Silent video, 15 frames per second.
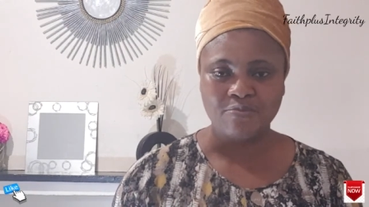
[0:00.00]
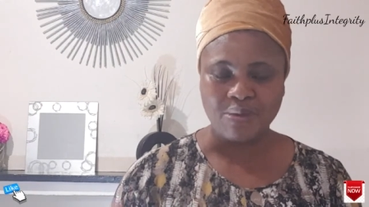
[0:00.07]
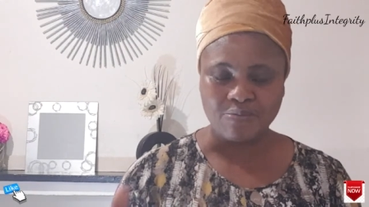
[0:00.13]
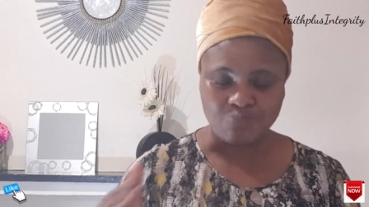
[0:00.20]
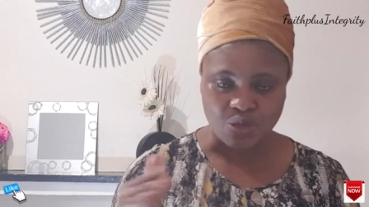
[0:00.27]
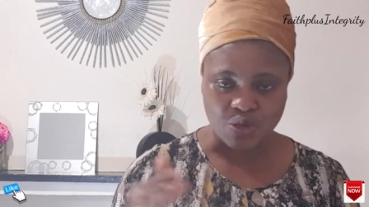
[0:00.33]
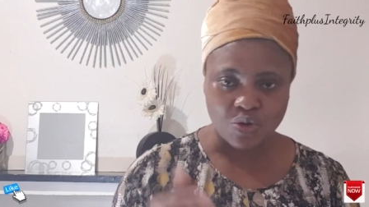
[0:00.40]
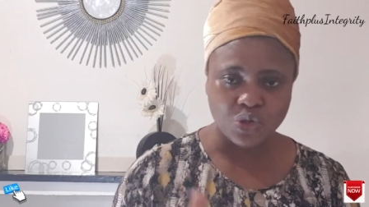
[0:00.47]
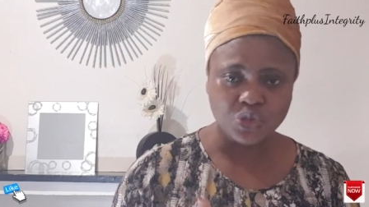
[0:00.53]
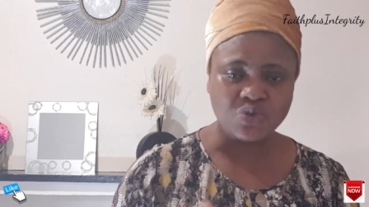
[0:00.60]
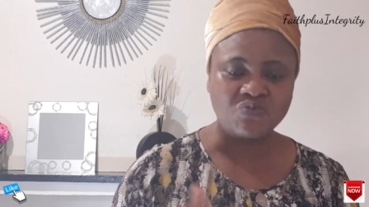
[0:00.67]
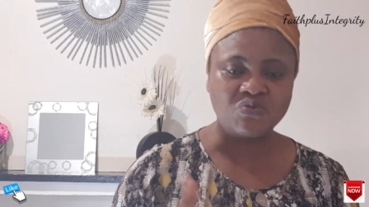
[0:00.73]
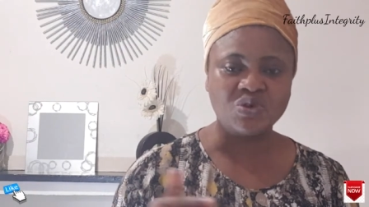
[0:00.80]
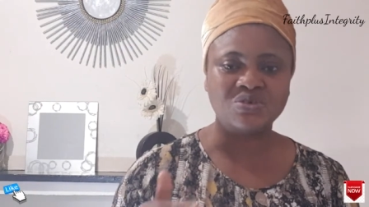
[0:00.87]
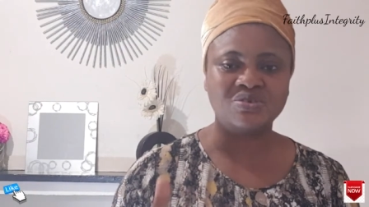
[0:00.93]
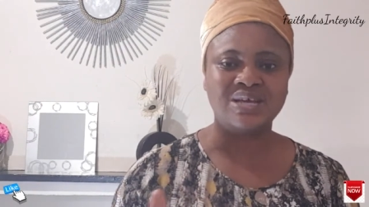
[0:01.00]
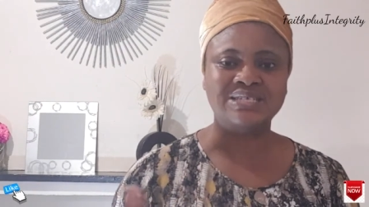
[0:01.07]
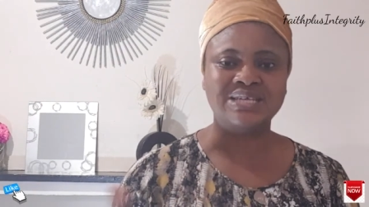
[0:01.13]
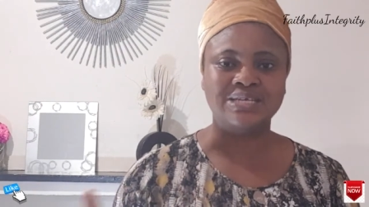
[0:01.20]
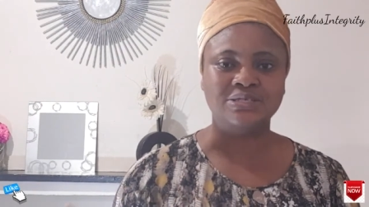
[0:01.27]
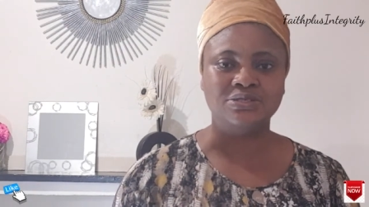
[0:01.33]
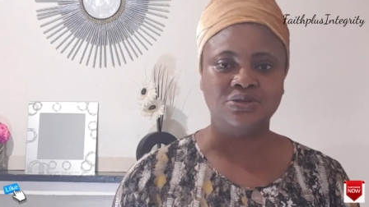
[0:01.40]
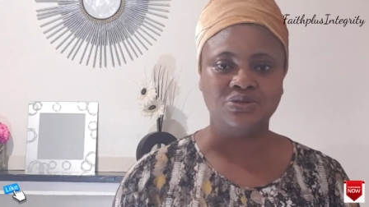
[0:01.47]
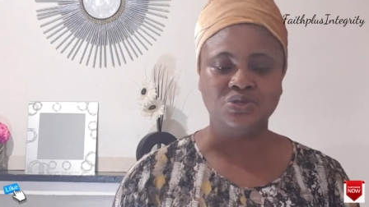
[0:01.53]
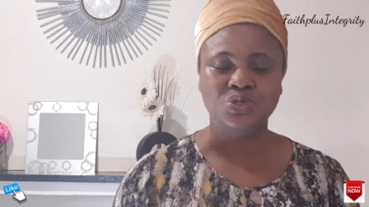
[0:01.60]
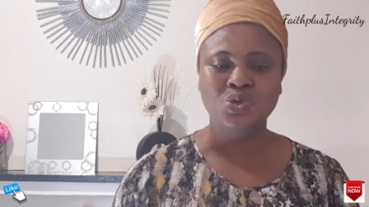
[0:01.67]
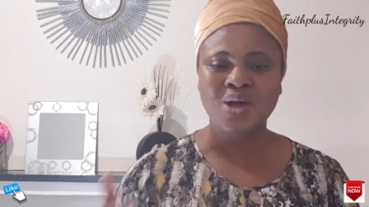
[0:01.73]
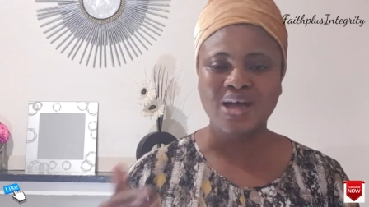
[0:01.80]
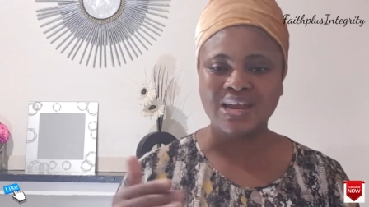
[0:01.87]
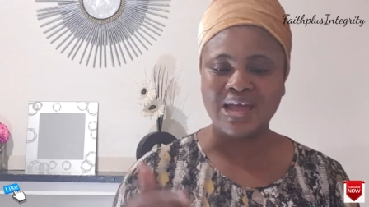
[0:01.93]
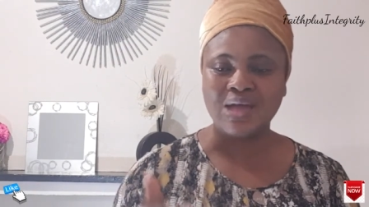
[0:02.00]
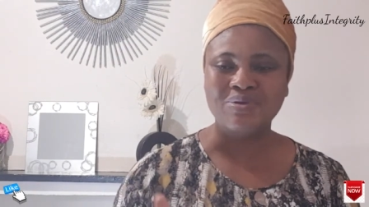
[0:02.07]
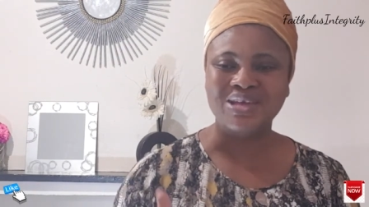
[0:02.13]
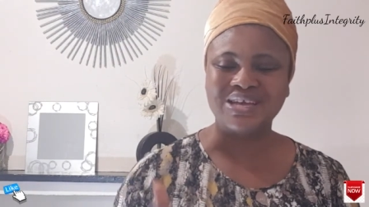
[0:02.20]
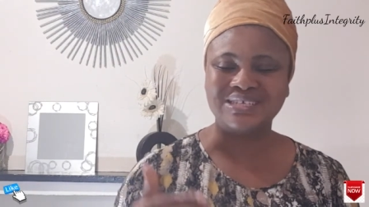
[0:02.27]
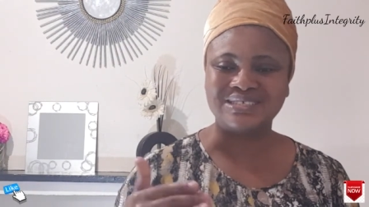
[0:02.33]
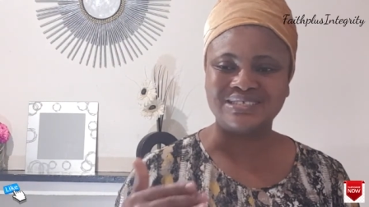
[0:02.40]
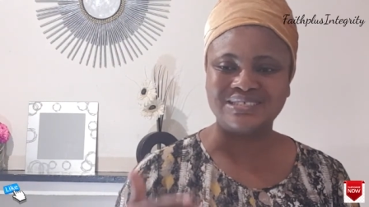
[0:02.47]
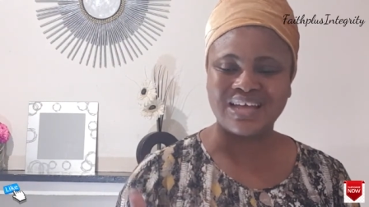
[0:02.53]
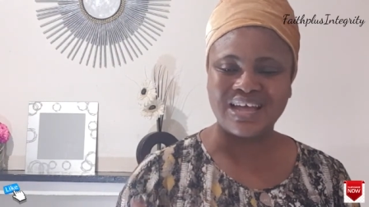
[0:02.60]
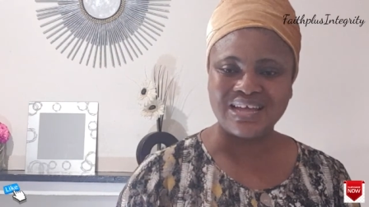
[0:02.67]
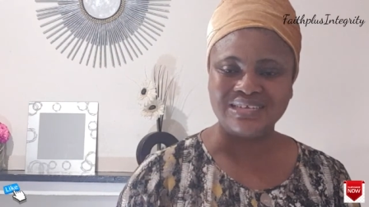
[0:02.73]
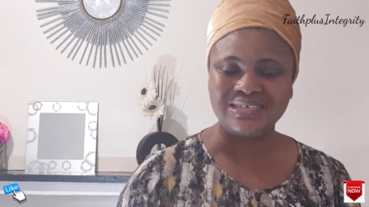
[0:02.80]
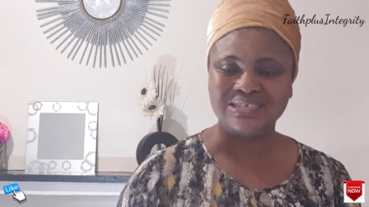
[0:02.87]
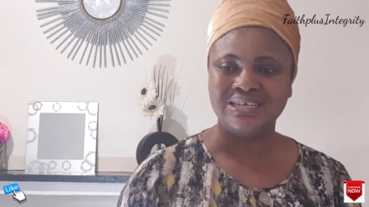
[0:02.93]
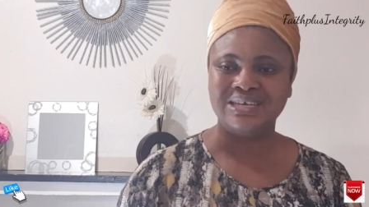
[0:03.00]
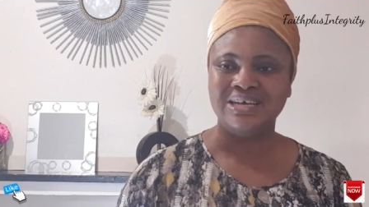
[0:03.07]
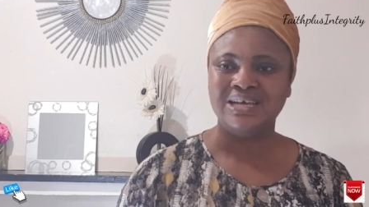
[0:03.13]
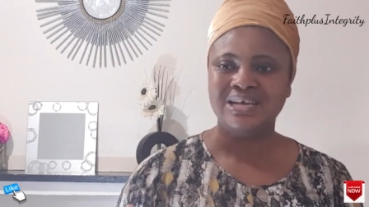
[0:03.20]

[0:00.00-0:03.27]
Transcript: But because of what Christ has done, you and I, we can stand